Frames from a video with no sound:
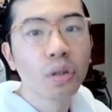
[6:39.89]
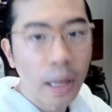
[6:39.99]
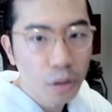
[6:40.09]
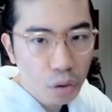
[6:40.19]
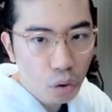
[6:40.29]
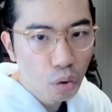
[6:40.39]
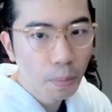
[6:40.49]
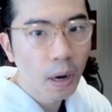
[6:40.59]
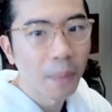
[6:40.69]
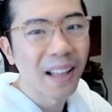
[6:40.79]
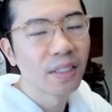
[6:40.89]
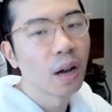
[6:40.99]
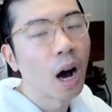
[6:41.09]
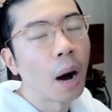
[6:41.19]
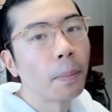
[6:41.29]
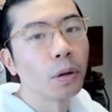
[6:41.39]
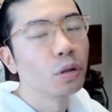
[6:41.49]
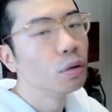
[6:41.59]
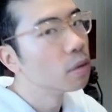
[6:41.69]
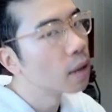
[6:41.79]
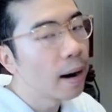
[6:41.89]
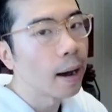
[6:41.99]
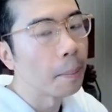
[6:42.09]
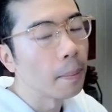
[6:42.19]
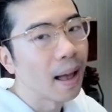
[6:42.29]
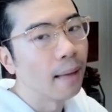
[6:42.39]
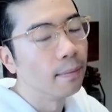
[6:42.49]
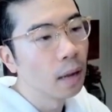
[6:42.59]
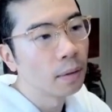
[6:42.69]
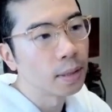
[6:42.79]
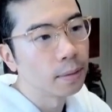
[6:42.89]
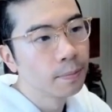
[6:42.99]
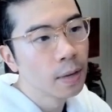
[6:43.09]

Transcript: and scoop up at the opportune time and level,